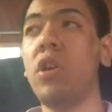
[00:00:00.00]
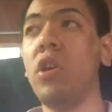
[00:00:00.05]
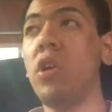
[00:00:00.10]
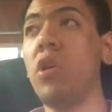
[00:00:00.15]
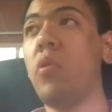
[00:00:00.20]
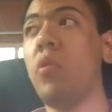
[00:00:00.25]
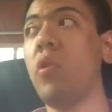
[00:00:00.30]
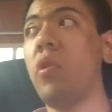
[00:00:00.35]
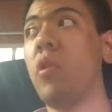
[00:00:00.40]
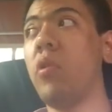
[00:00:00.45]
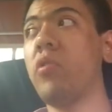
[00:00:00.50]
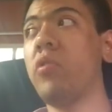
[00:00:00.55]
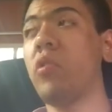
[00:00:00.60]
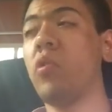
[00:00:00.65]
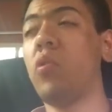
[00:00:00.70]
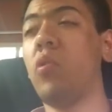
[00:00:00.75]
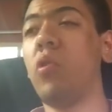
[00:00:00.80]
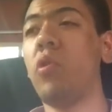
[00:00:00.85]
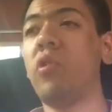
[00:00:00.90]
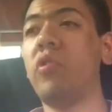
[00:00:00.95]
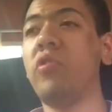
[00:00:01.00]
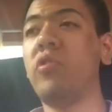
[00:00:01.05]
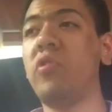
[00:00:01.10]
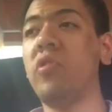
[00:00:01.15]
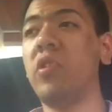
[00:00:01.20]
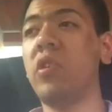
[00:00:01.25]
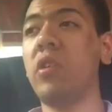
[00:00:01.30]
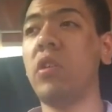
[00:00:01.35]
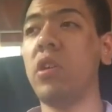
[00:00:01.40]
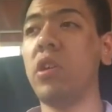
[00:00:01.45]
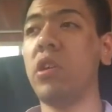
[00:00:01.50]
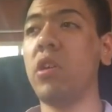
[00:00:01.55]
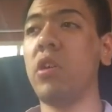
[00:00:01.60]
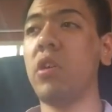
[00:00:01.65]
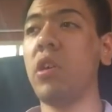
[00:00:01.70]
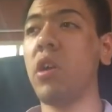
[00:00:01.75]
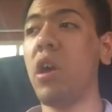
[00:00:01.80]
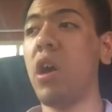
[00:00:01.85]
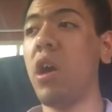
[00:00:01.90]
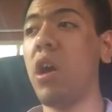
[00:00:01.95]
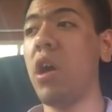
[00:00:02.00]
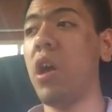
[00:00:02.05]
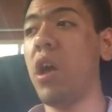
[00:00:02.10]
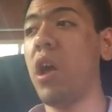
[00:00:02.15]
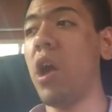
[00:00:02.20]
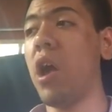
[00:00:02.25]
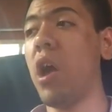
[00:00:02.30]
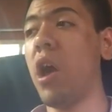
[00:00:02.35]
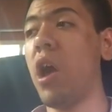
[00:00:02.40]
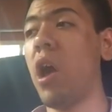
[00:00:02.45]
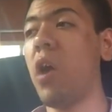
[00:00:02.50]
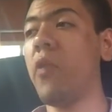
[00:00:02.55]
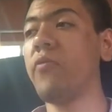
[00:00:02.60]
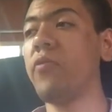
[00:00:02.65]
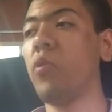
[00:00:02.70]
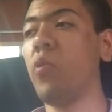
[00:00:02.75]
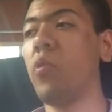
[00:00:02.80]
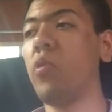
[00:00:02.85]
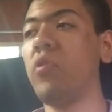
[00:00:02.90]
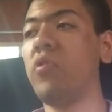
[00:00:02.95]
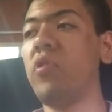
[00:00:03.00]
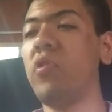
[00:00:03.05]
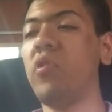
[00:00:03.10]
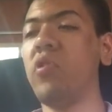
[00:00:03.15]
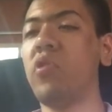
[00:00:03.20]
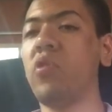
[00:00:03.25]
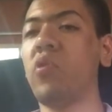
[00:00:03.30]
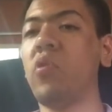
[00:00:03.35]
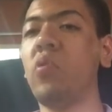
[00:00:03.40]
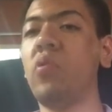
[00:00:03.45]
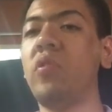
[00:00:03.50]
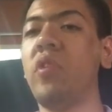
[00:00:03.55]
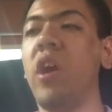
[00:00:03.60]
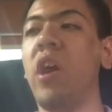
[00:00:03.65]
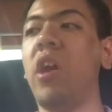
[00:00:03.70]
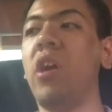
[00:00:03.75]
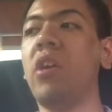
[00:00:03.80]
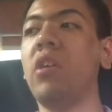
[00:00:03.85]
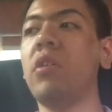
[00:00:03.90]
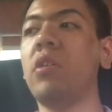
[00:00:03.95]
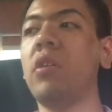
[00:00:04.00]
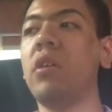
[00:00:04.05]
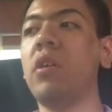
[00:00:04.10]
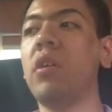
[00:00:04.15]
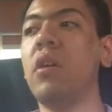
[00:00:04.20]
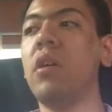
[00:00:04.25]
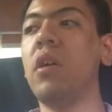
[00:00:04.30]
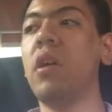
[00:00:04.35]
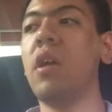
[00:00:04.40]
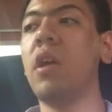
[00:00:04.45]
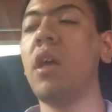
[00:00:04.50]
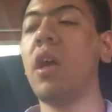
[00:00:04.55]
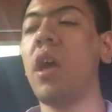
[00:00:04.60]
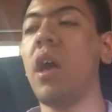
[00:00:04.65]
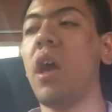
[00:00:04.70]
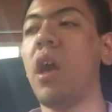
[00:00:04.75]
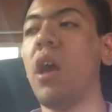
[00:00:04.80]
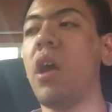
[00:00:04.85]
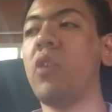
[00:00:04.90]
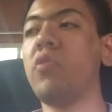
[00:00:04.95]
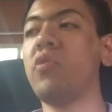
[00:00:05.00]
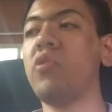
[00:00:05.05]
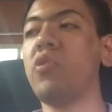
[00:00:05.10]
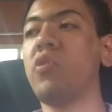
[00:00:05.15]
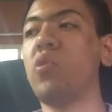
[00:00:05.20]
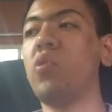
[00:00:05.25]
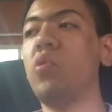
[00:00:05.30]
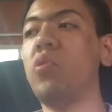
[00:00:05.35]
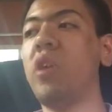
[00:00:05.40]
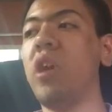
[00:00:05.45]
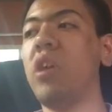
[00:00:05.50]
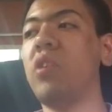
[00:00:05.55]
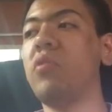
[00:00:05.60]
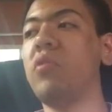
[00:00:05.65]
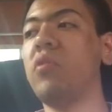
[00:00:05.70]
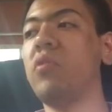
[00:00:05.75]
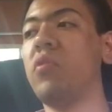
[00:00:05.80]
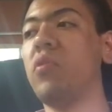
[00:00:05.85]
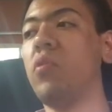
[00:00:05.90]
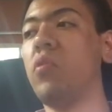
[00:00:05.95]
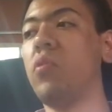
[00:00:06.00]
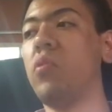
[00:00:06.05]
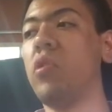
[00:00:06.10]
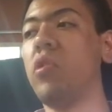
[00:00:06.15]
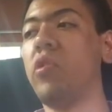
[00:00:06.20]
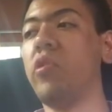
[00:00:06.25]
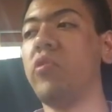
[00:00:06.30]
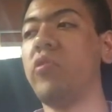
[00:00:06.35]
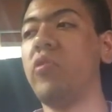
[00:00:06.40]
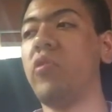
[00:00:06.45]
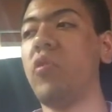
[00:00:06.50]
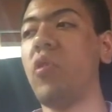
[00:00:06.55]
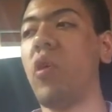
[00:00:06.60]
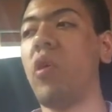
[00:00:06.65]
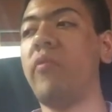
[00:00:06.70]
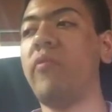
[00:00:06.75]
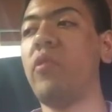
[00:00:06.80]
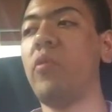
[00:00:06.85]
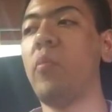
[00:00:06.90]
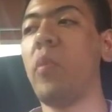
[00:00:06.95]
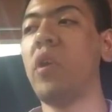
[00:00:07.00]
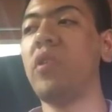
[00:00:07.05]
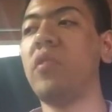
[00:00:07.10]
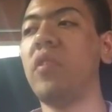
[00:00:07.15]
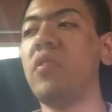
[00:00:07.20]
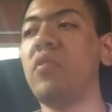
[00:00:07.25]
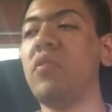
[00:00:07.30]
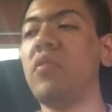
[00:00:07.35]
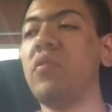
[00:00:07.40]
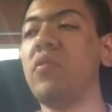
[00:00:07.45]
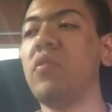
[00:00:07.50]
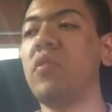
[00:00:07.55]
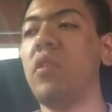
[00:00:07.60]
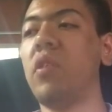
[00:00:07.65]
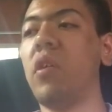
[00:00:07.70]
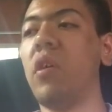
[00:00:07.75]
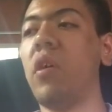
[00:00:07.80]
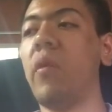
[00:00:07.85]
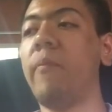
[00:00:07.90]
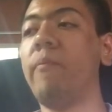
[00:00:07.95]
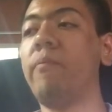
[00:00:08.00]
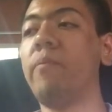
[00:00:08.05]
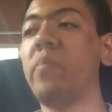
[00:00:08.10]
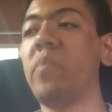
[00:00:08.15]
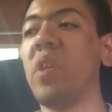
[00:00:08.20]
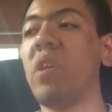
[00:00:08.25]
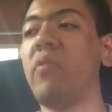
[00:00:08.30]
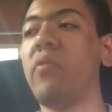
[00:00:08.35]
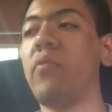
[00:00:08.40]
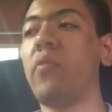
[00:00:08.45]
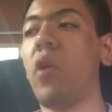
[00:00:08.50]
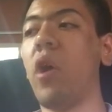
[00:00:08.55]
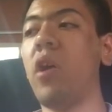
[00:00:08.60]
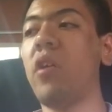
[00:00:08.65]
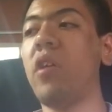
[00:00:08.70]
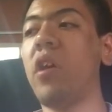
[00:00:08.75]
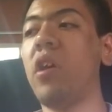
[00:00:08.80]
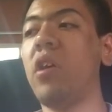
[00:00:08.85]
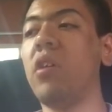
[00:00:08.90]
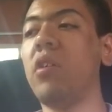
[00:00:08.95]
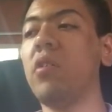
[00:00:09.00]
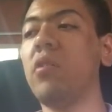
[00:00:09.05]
Here we are the course. Afterwards is the school day, and the school day will start from Monday to Friday.